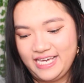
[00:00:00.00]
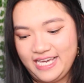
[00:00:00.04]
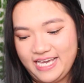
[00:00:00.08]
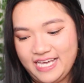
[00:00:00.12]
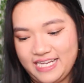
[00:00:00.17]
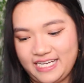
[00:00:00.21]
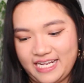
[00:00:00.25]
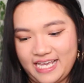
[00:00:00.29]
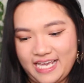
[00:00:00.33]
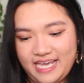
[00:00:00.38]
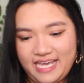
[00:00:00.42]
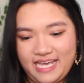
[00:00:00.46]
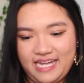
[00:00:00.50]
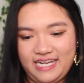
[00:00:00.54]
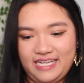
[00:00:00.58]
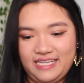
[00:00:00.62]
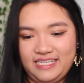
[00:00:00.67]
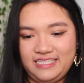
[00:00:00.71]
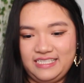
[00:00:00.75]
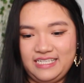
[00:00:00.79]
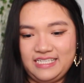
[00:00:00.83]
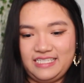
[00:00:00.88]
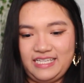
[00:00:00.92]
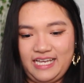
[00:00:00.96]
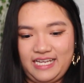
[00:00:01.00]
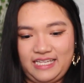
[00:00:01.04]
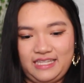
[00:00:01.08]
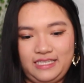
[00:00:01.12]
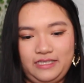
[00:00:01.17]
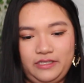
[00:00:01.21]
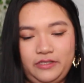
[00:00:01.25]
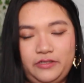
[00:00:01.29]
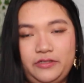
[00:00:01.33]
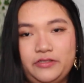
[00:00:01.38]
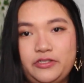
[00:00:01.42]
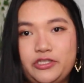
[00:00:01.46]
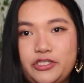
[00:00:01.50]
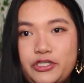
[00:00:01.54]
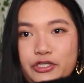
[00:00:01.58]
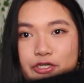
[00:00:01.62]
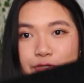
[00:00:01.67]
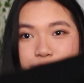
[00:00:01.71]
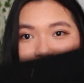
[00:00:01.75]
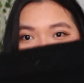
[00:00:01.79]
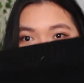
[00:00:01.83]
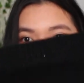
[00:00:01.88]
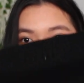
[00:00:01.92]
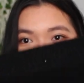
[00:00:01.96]
it. And this is like the little
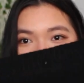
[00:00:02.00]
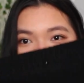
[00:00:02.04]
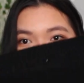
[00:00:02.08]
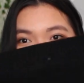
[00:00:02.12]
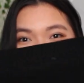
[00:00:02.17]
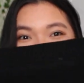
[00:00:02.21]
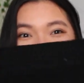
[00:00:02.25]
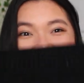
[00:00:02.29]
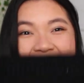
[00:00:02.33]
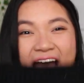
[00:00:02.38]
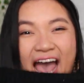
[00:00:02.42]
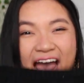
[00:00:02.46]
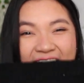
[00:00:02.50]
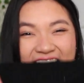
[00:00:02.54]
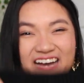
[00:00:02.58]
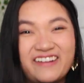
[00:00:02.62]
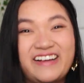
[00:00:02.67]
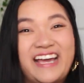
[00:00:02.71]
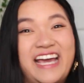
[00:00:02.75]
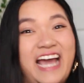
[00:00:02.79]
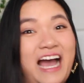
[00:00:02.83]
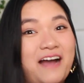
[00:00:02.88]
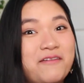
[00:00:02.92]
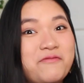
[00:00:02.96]
tube top okay,